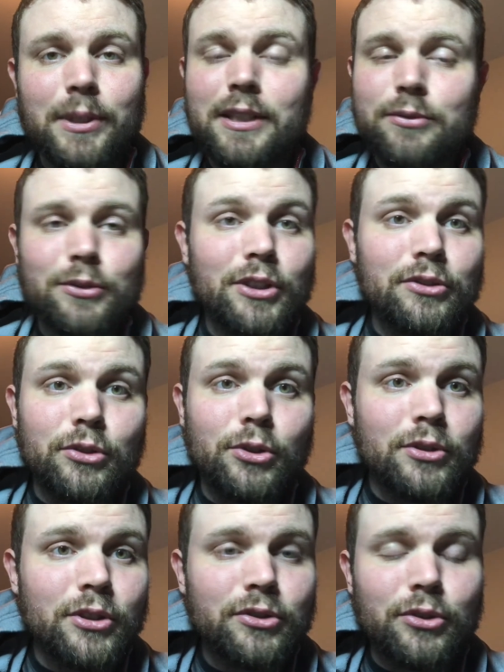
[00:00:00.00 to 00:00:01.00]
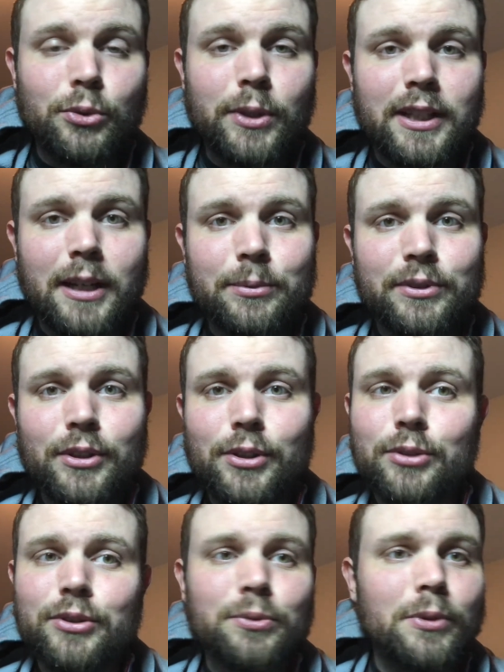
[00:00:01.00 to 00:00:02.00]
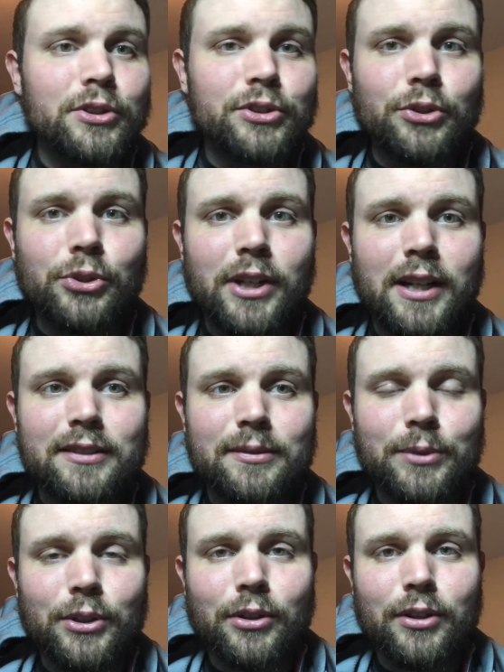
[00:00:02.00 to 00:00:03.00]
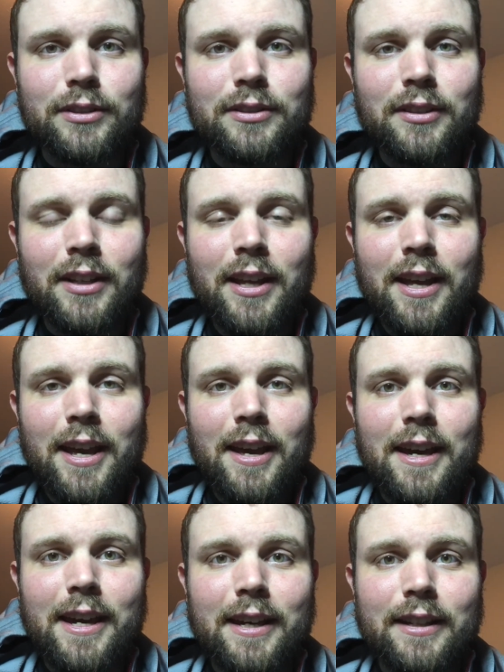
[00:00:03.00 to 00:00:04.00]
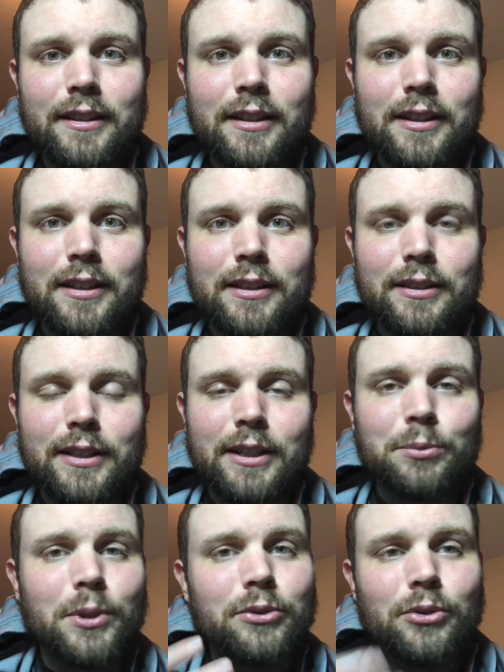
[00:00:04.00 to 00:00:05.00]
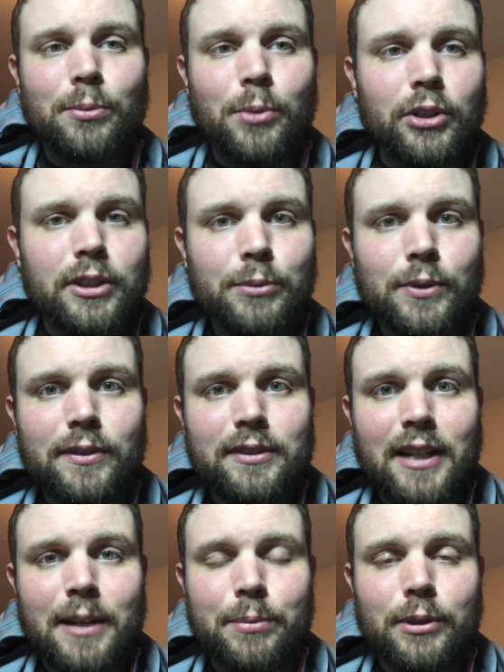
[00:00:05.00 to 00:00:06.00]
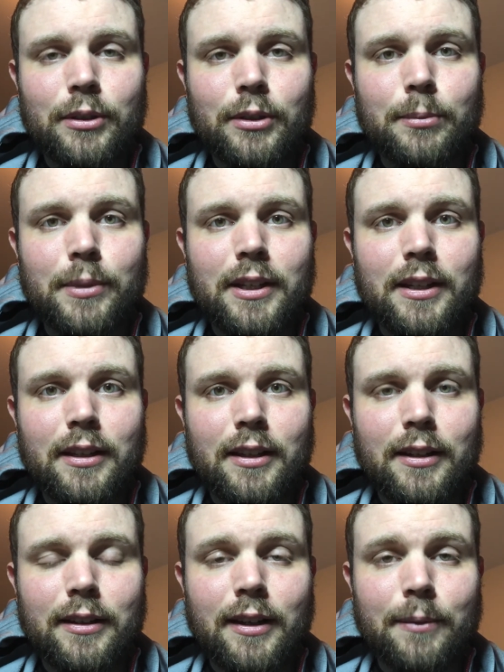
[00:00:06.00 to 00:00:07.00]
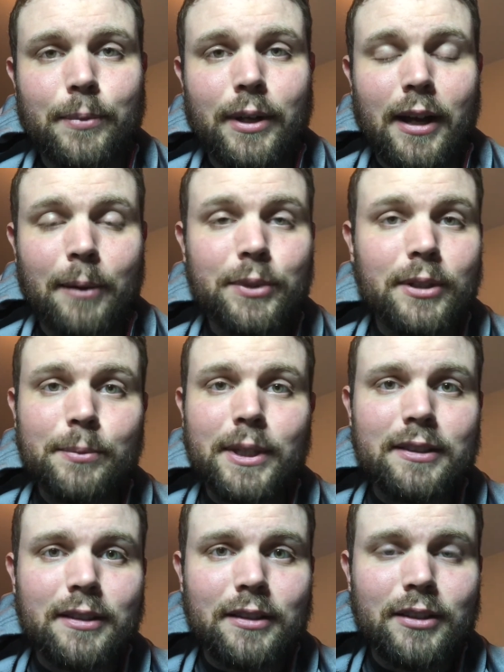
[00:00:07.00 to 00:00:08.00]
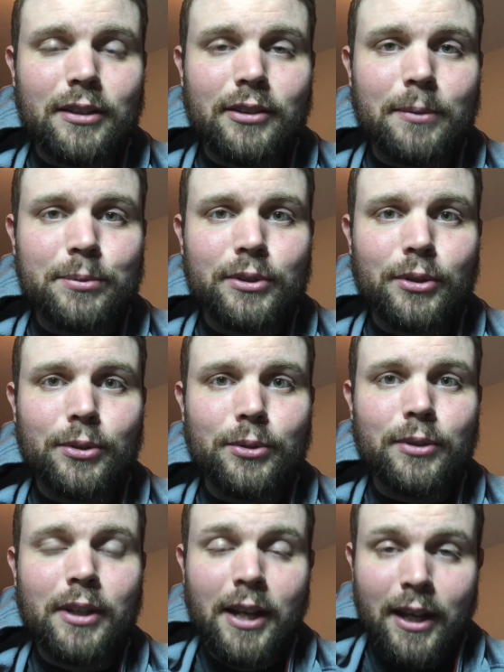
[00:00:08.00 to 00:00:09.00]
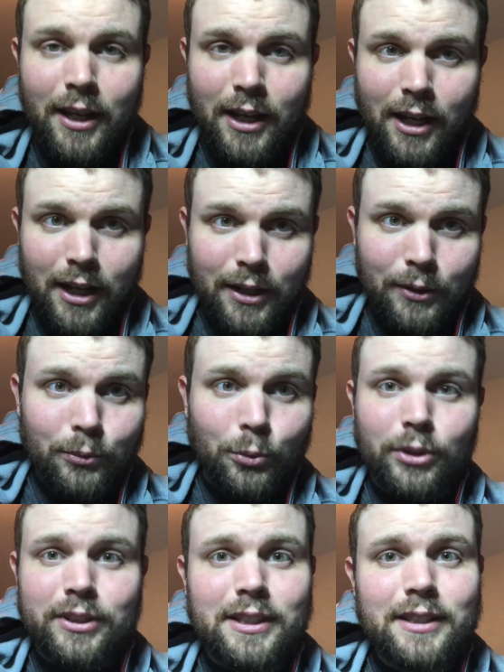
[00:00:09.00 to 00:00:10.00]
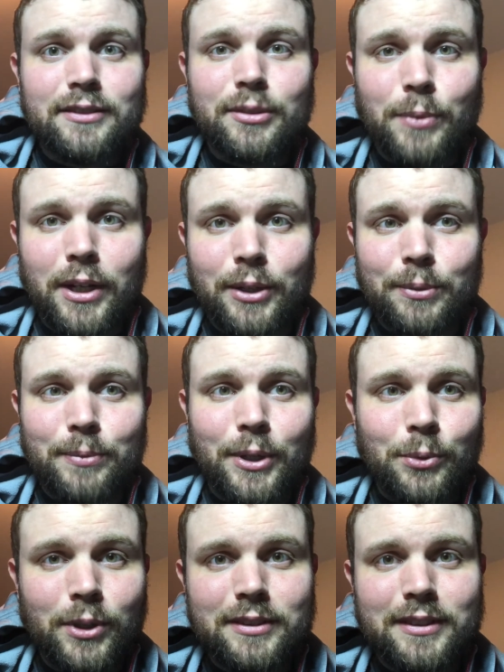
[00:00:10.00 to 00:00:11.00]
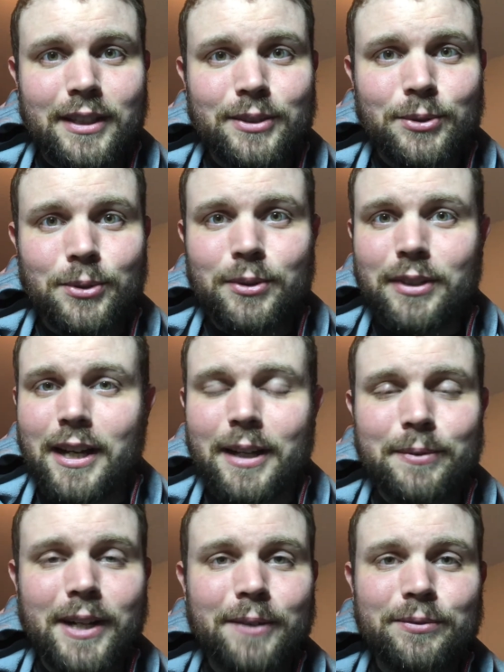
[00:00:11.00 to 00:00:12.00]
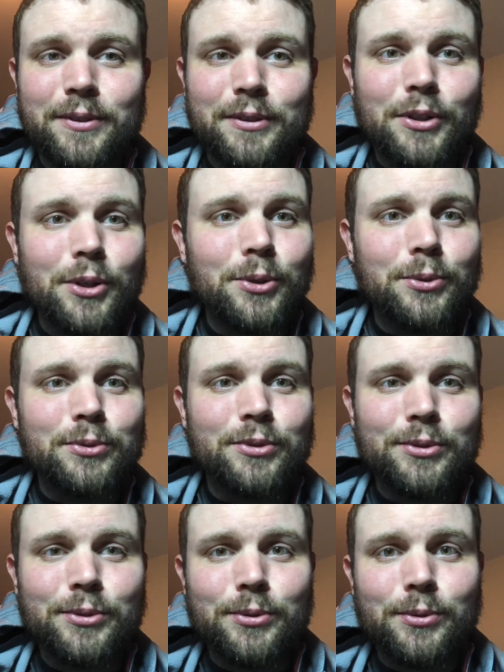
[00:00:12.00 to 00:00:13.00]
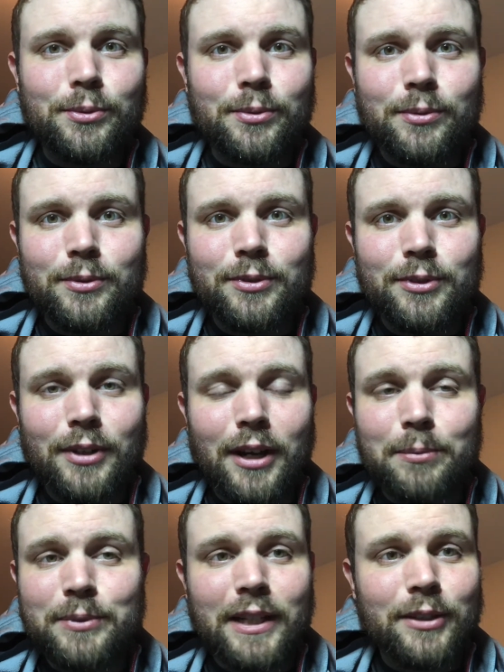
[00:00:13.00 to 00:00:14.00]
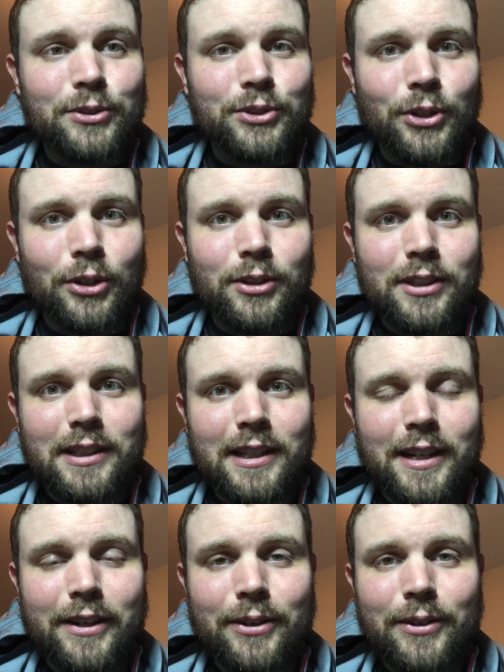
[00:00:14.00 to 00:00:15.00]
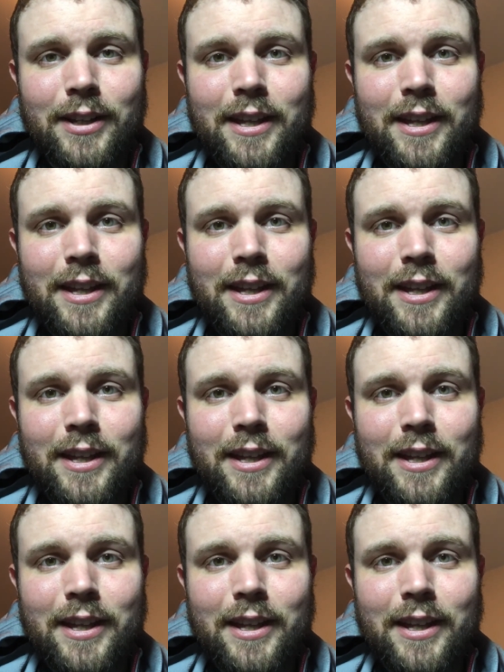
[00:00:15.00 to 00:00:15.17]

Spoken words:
this is just a quick episode. Just want to show you guys some cards and run through the Market Movers app a little bit. But I'm gonna make another episode. Work it into my work schedule. I have to go to Uptown Charlotte now,